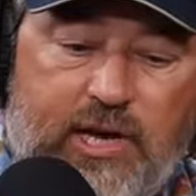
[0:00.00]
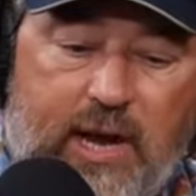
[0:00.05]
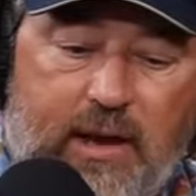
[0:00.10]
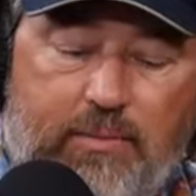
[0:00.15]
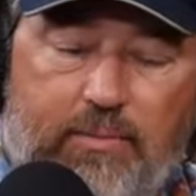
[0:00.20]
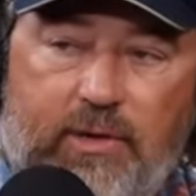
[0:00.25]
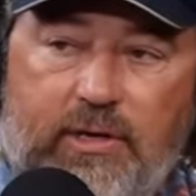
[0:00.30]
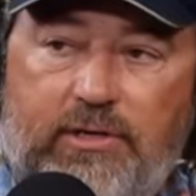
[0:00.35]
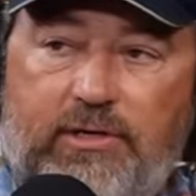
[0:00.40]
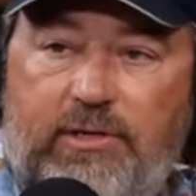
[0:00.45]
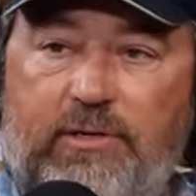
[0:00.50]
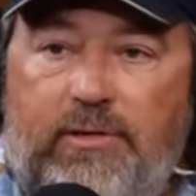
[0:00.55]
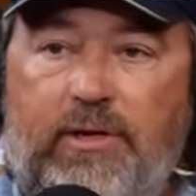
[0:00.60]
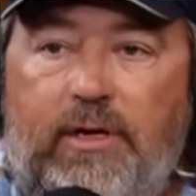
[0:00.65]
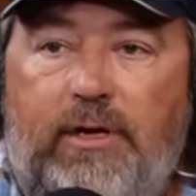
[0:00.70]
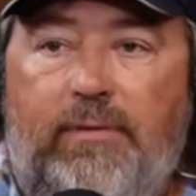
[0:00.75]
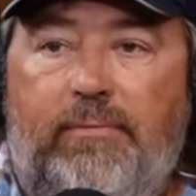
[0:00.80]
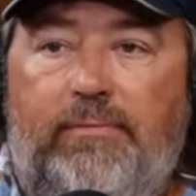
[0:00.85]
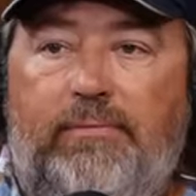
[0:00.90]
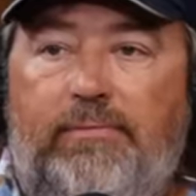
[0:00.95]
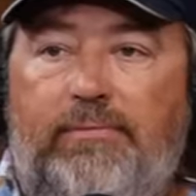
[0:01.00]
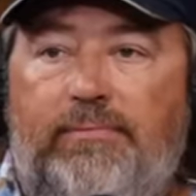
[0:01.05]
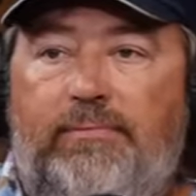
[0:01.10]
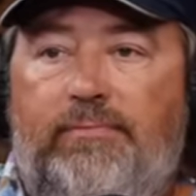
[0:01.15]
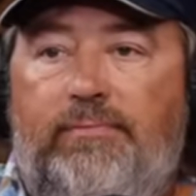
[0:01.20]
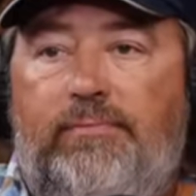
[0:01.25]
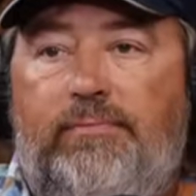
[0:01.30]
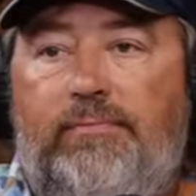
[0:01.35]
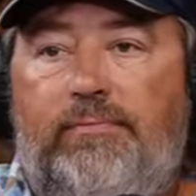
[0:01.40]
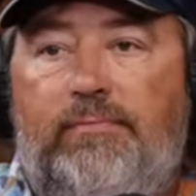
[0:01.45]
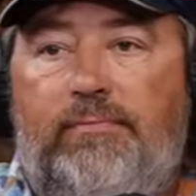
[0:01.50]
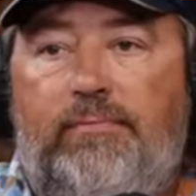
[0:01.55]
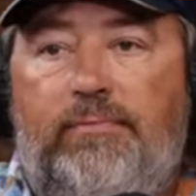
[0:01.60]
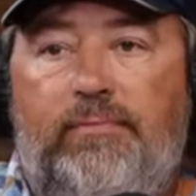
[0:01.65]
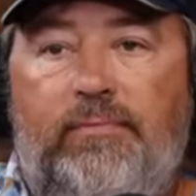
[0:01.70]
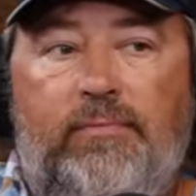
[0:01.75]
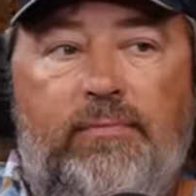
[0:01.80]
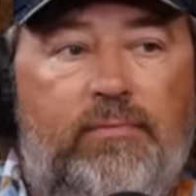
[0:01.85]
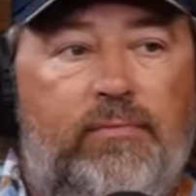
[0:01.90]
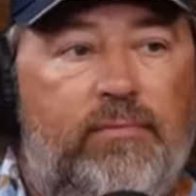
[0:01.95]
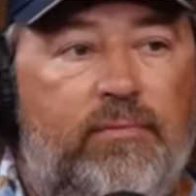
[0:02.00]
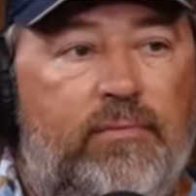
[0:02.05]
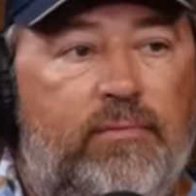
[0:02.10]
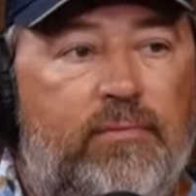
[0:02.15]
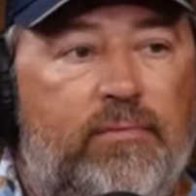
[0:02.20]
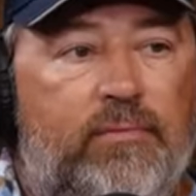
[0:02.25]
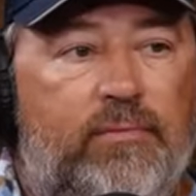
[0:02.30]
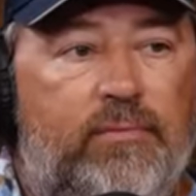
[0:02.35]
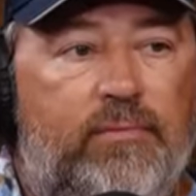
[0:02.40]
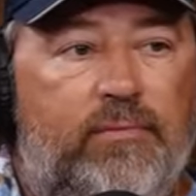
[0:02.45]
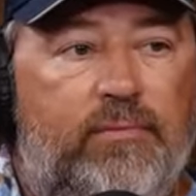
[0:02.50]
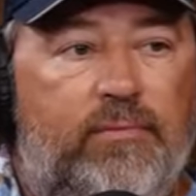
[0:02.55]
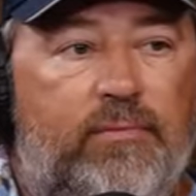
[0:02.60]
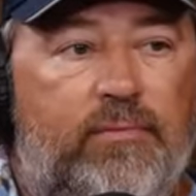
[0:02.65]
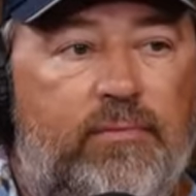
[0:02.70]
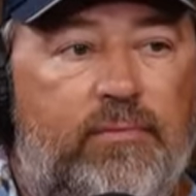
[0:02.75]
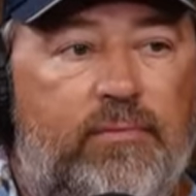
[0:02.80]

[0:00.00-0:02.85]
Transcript: selfish ambition, ambition, or yeah. vain conceit."